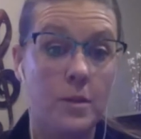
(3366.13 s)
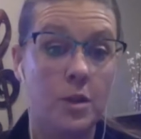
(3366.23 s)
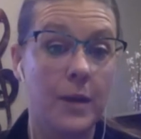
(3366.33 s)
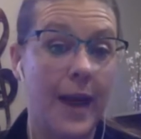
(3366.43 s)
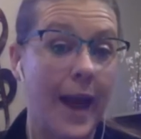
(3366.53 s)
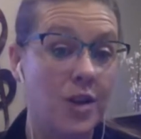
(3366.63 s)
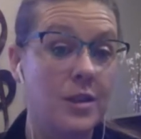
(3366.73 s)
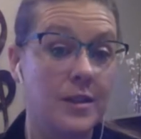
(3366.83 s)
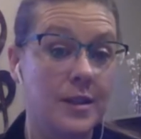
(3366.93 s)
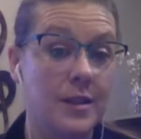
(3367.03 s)
So we
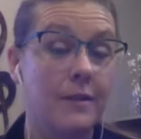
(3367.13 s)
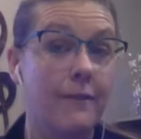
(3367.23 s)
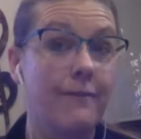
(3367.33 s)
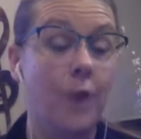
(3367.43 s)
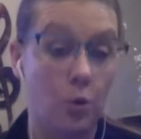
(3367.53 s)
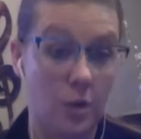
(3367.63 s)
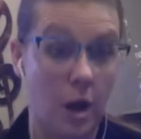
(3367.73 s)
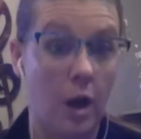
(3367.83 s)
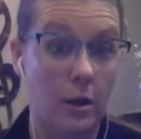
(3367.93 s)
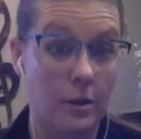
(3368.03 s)
actually did phone
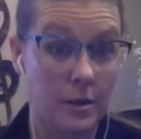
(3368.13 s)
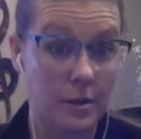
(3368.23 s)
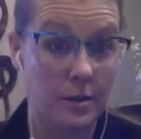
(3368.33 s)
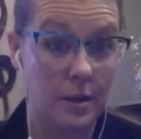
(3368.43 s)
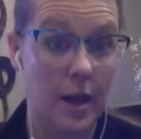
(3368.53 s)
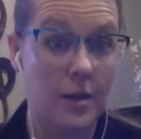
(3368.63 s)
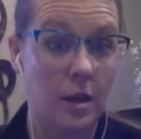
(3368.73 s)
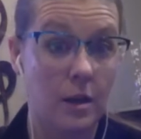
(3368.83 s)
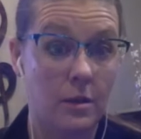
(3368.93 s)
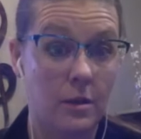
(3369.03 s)
calls. I
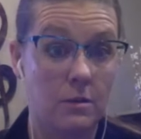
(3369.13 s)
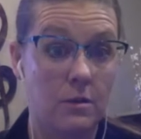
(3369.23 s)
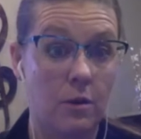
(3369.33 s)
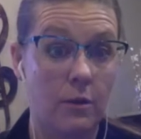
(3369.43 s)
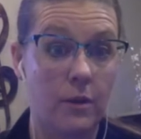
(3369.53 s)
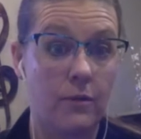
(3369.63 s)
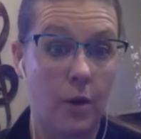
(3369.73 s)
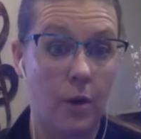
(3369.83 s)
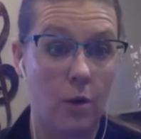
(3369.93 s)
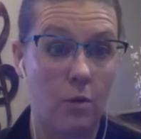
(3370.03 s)
taught the student over the
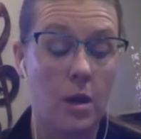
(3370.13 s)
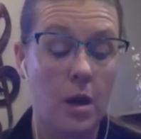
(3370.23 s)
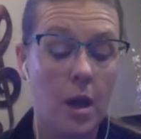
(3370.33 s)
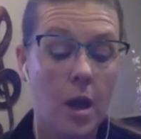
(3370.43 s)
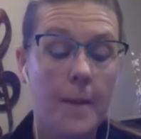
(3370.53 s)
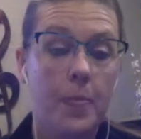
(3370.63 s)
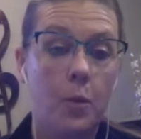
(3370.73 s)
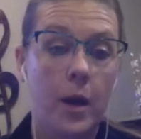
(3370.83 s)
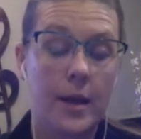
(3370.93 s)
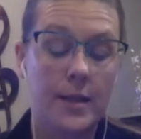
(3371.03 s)
phone.
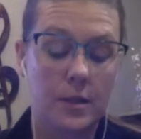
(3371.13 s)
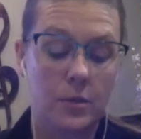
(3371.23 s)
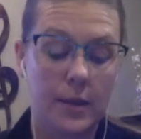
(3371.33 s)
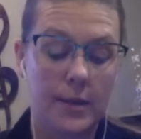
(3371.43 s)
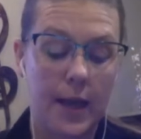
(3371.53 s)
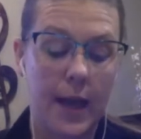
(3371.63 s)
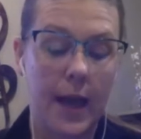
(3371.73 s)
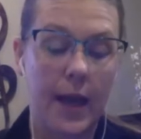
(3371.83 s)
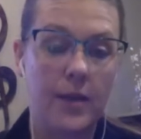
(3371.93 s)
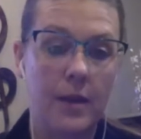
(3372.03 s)
What I did was I
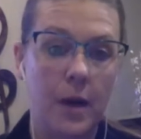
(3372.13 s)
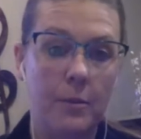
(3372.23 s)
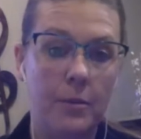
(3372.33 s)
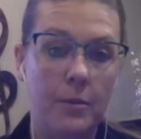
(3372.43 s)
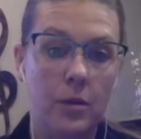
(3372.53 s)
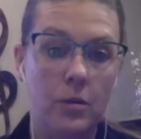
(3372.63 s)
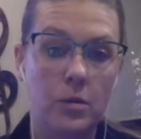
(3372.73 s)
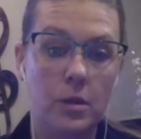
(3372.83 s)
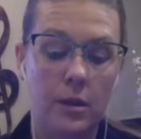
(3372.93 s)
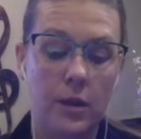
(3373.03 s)
had them upload
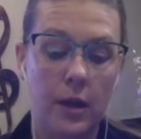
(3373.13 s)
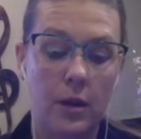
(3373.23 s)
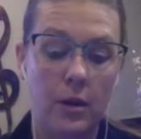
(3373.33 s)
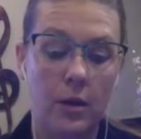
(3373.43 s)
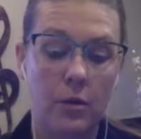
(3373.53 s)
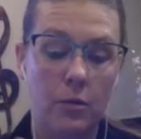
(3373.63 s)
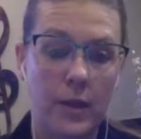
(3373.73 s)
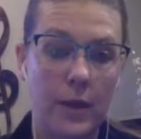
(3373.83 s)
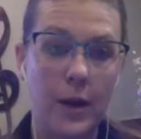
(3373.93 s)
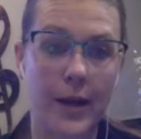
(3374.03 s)
their, when
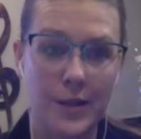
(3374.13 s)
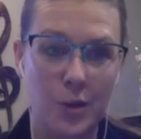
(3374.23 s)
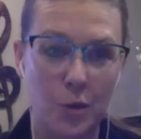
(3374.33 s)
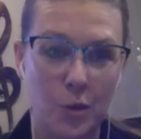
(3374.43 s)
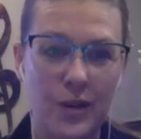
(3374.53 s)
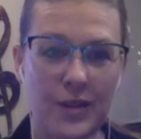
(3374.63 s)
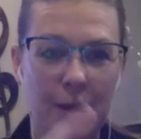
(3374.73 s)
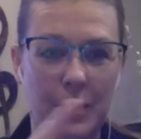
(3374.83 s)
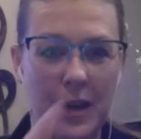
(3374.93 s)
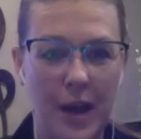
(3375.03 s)
they were at school, they
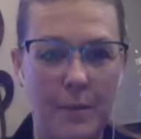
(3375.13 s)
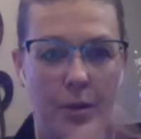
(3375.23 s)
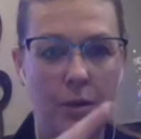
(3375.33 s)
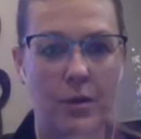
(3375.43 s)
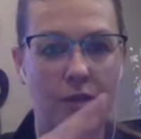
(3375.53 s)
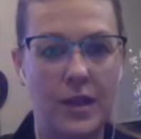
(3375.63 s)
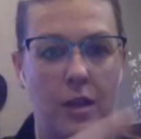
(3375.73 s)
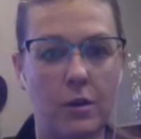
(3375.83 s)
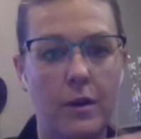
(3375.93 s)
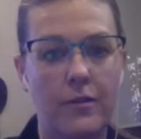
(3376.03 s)
would upload a
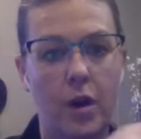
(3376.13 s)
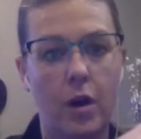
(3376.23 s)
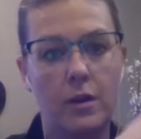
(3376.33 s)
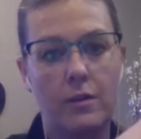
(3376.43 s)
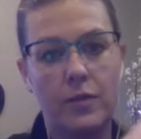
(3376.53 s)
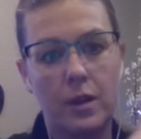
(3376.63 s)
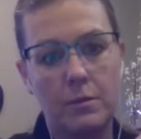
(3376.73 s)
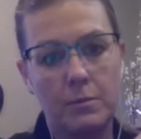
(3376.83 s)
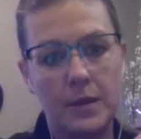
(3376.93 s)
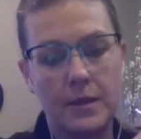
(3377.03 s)
video of all of their
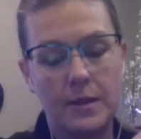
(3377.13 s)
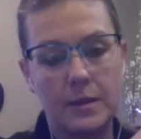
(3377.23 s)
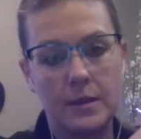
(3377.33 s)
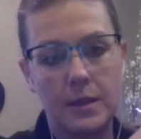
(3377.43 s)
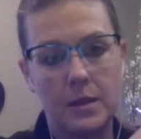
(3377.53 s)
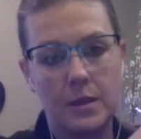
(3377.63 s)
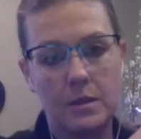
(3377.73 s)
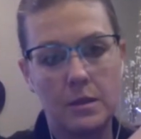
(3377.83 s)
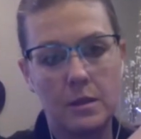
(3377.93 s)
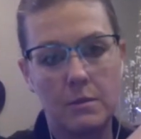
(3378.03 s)
pieces
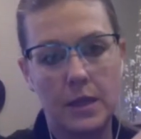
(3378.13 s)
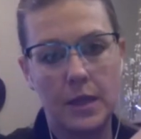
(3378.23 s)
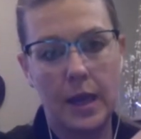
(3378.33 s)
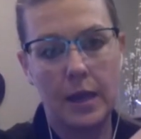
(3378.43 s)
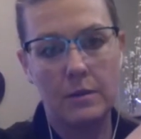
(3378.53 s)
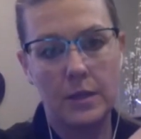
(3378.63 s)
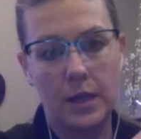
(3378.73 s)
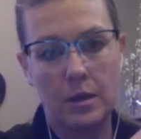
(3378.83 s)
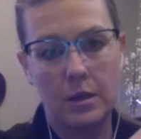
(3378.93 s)
into the media annotator.